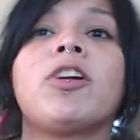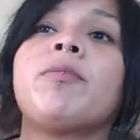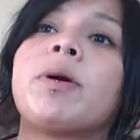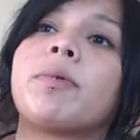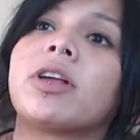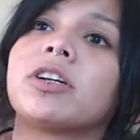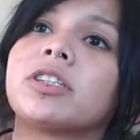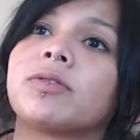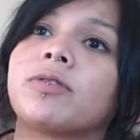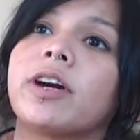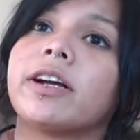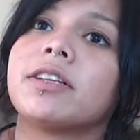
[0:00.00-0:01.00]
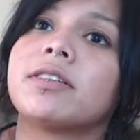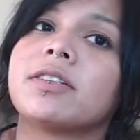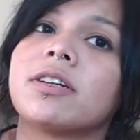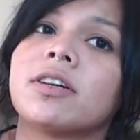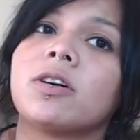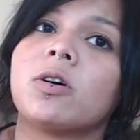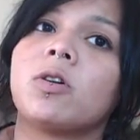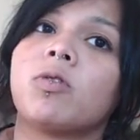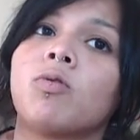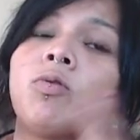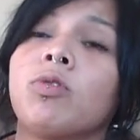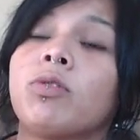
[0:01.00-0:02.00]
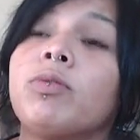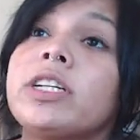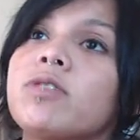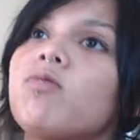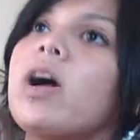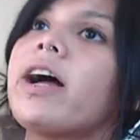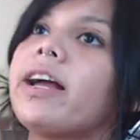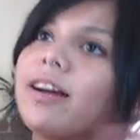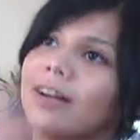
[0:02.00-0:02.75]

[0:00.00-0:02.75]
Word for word: of my brother's friends, well, the reason why